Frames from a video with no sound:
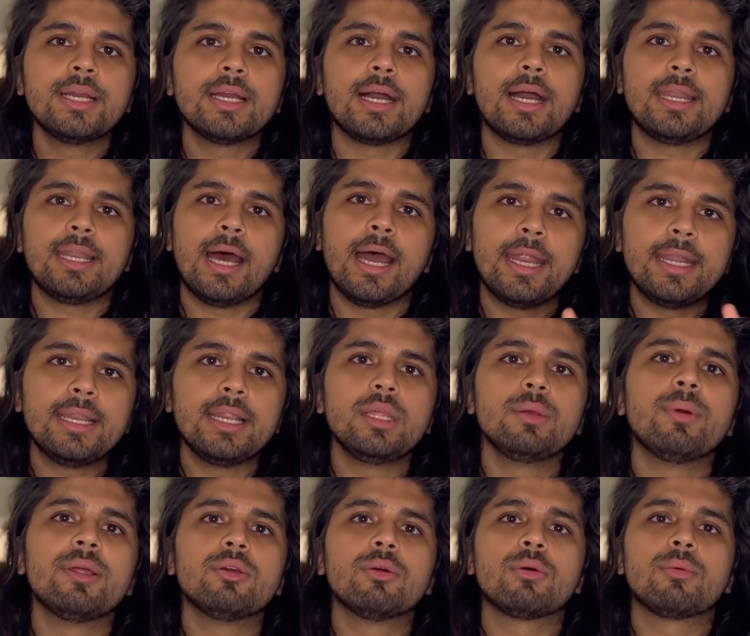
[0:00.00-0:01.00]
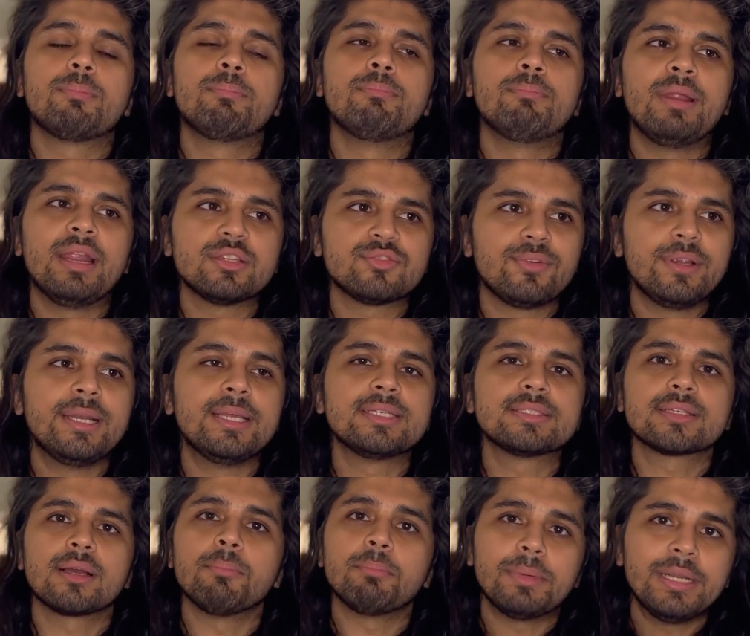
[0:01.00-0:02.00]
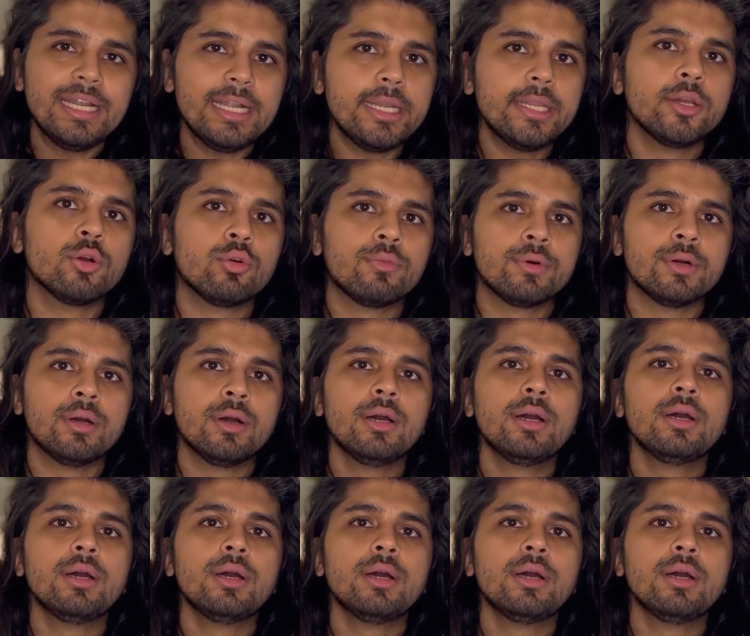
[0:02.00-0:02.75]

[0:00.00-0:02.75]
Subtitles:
and ideally when your breastfeeding is completely over,